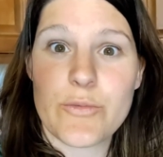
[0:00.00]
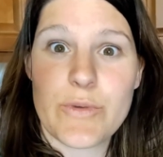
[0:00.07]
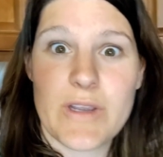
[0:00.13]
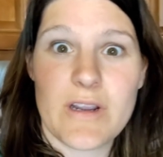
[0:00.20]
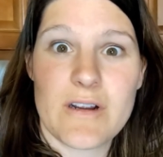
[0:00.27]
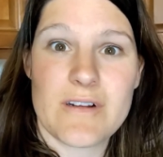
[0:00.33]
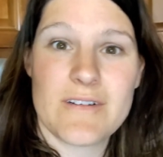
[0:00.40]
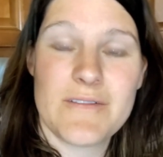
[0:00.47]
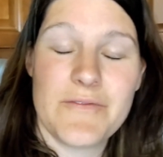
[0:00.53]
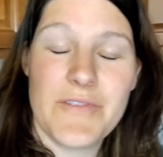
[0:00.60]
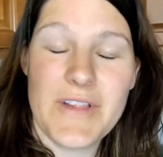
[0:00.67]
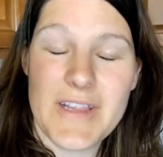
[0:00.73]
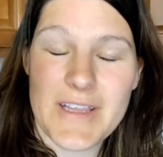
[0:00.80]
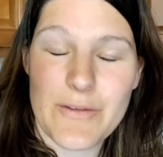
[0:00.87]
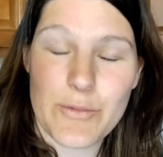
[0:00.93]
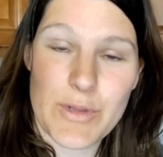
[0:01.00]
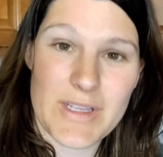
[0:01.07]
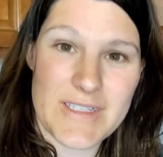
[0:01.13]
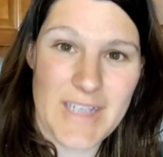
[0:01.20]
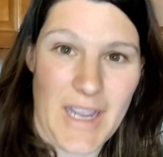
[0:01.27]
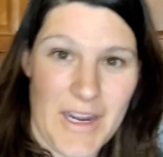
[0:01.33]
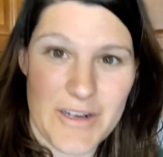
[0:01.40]
We are feeling really
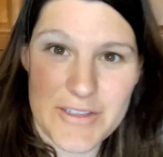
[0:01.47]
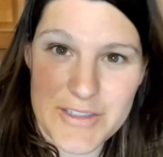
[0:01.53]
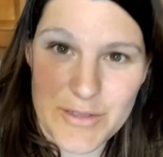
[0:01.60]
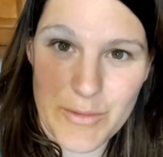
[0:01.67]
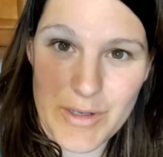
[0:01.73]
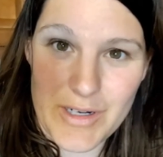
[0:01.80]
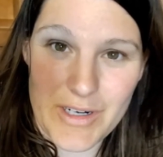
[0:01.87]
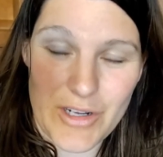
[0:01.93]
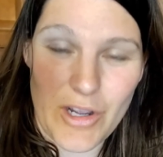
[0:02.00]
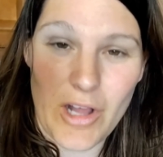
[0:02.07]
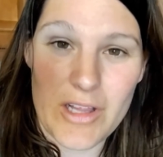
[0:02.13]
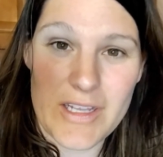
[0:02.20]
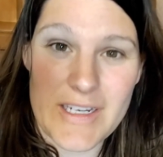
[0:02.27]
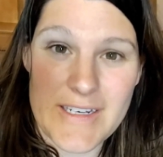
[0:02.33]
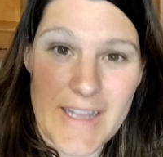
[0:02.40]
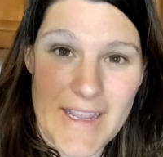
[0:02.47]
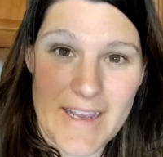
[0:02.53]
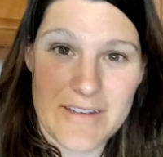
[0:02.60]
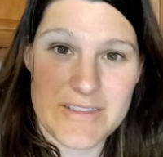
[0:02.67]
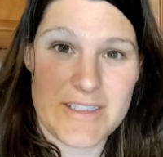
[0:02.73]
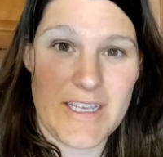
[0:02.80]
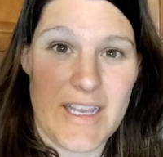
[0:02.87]
tired, so we're gonna call it a day
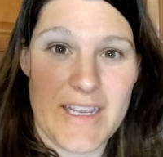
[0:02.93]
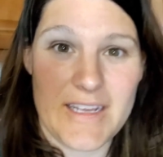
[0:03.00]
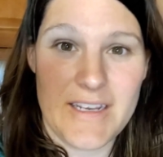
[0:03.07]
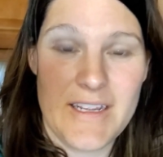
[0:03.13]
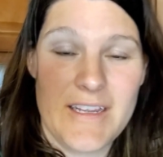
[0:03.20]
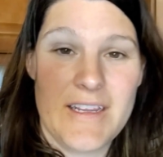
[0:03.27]
outside.